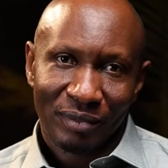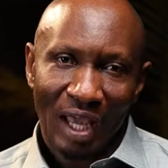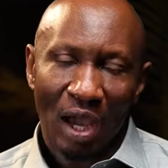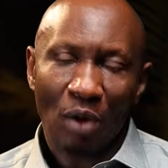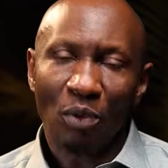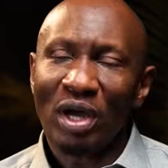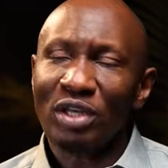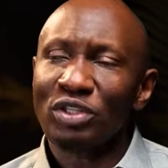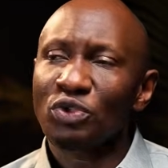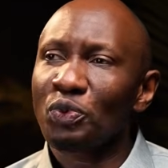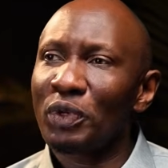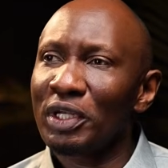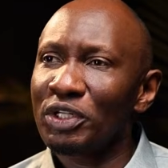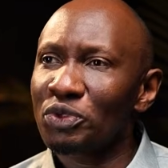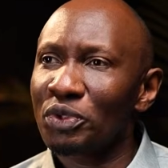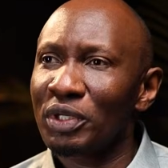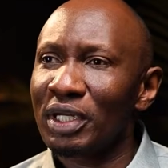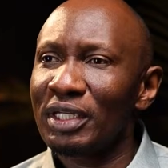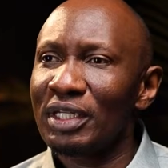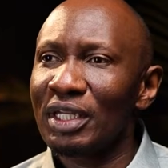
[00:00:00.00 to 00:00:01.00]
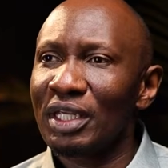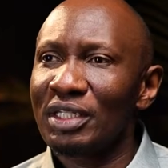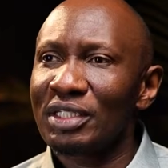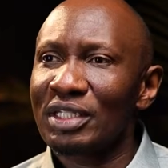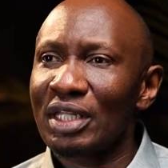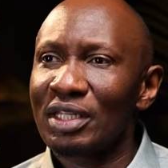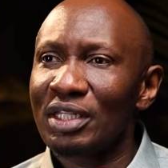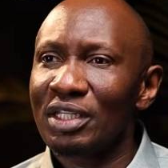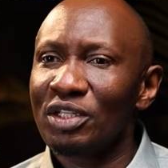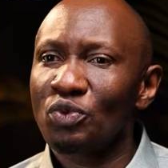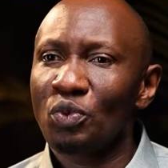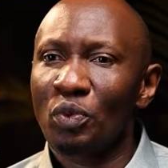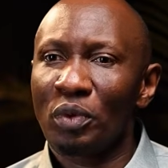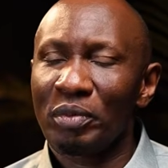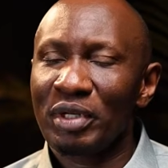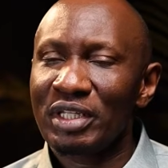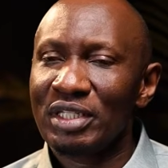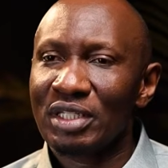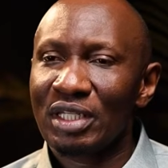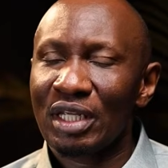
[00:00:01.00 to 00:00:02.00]
I once went on a date and this
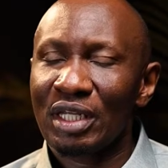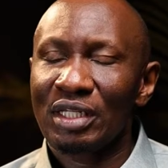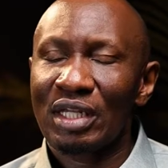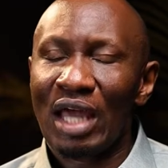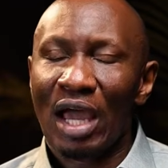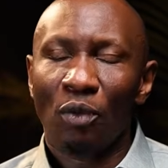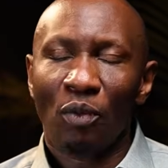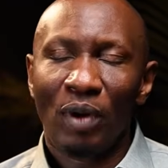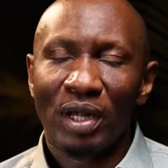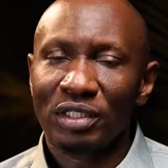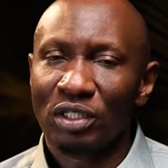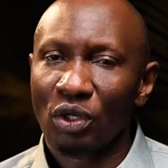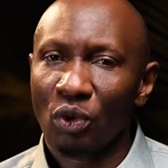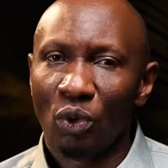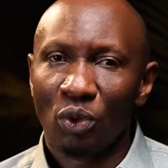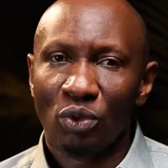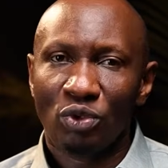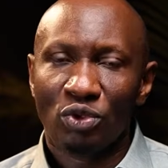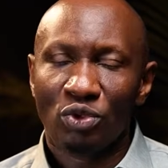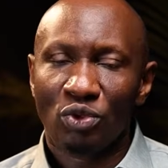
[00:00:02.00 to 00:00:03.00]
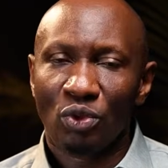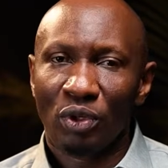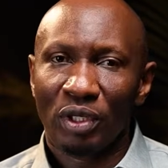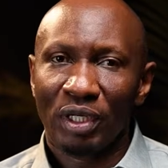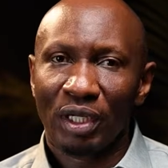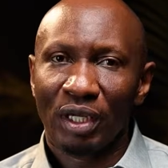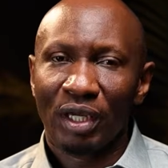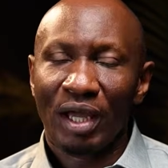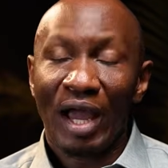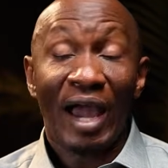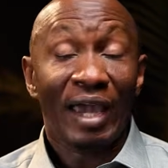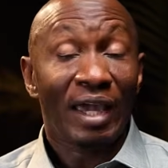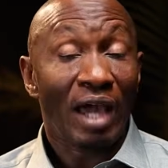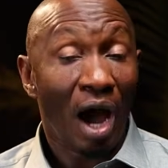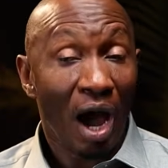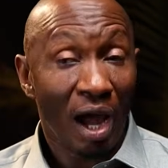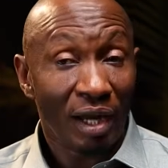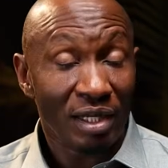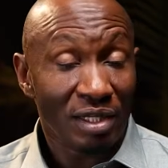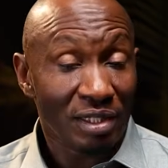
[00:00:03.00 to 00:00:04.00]
woman said, I want a cold soda. I
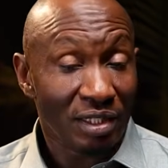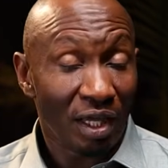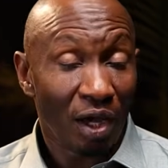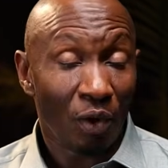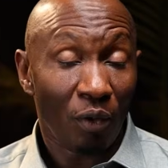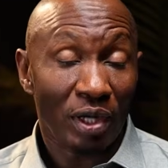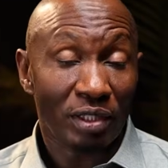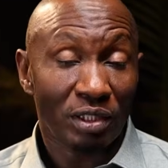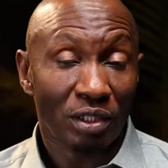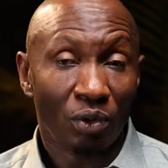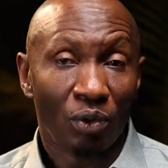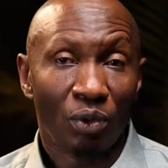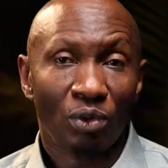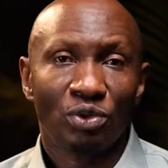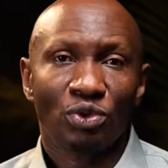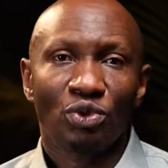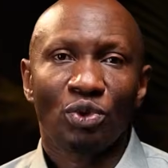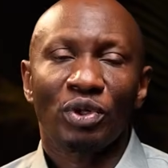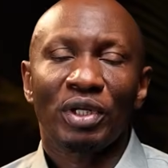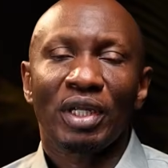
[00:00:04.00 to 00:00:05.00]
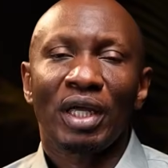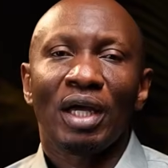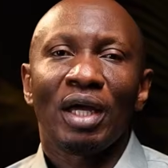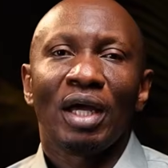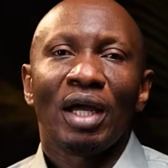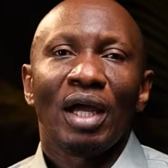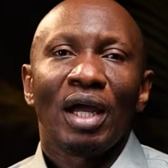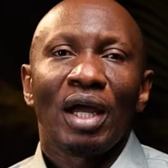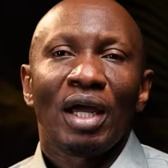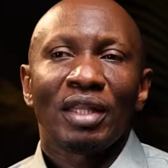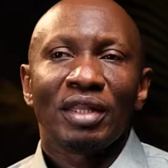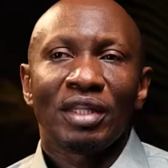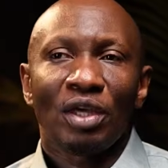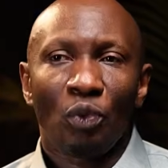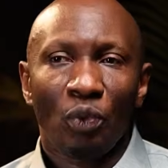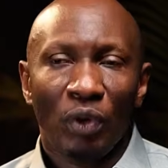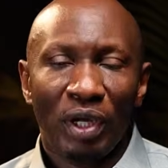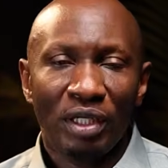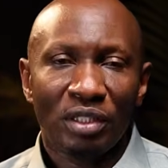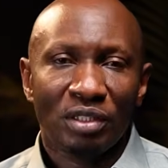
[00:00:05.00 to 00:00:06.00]
heard her say, I want a cold soda. The
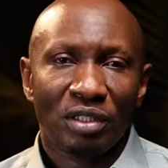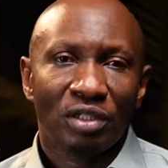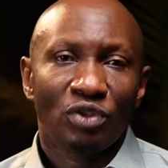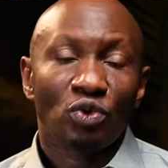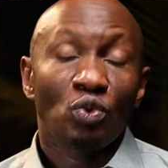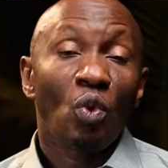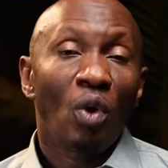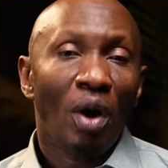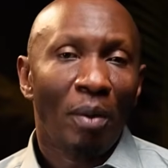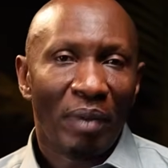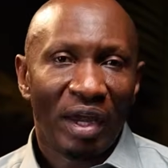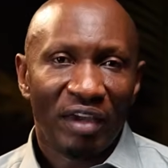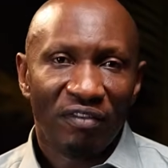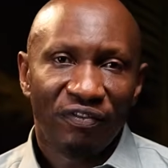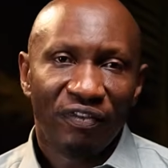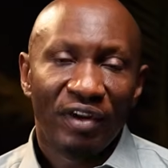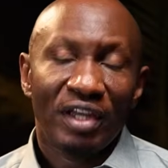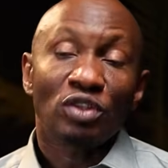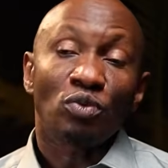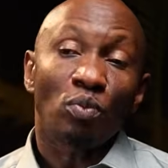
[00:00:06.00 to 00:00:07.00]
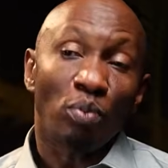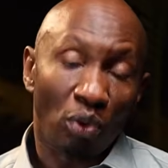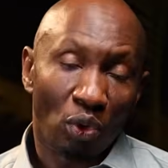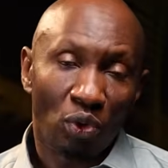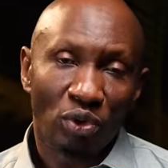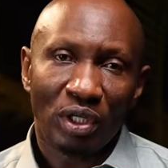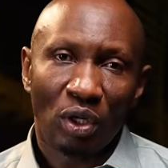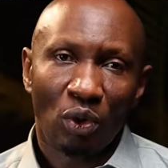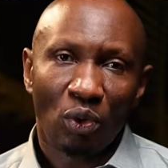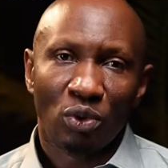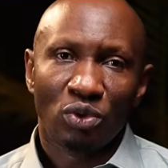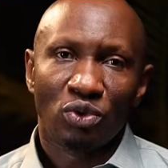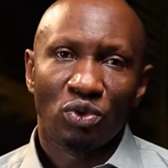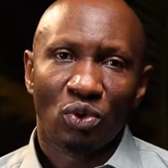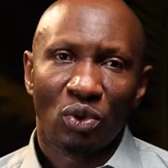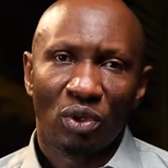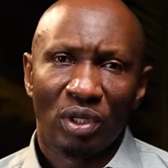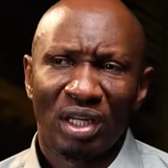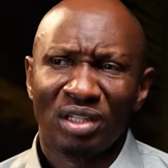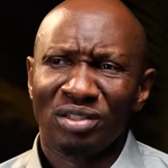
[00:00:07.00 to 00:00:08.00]
waiters, who are my friends, brought a cold
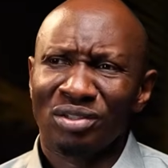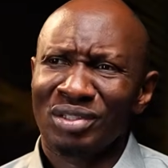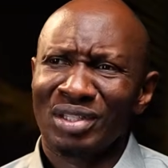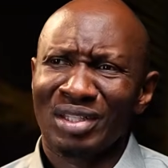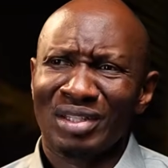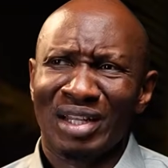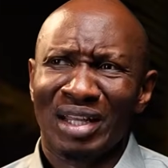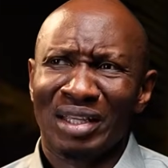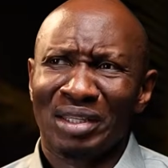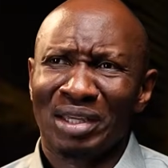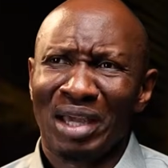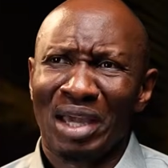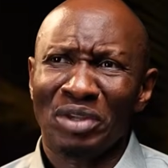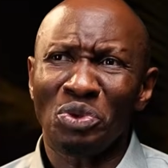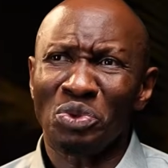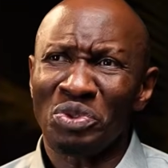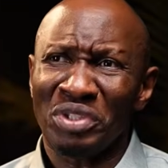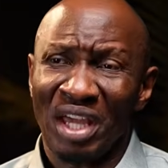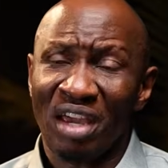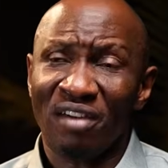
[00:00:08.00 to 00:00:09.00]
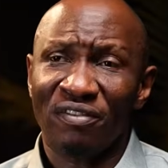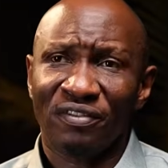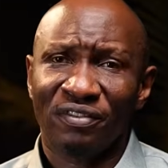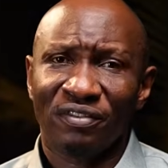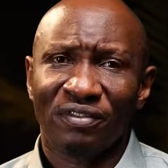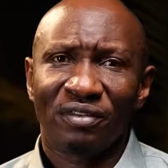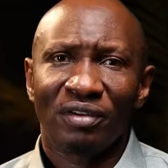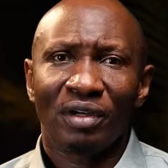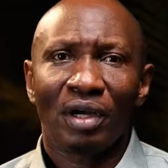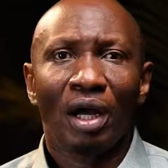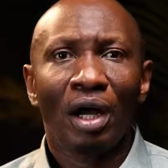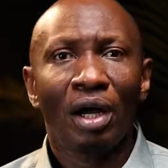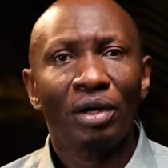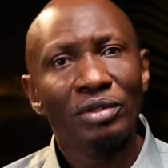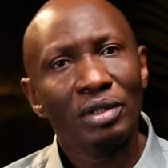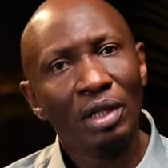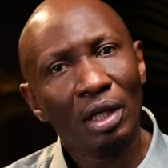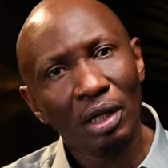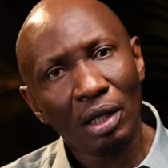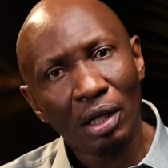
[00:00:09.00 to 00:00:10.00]
soda. And she's just like, are you deaf? I
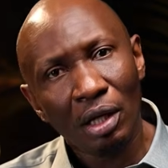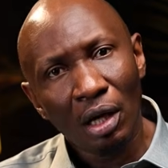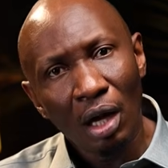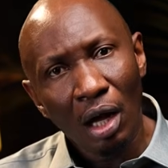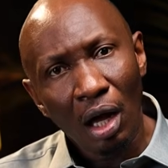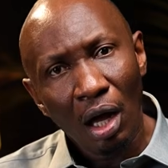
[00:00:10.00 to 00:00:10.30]
was like,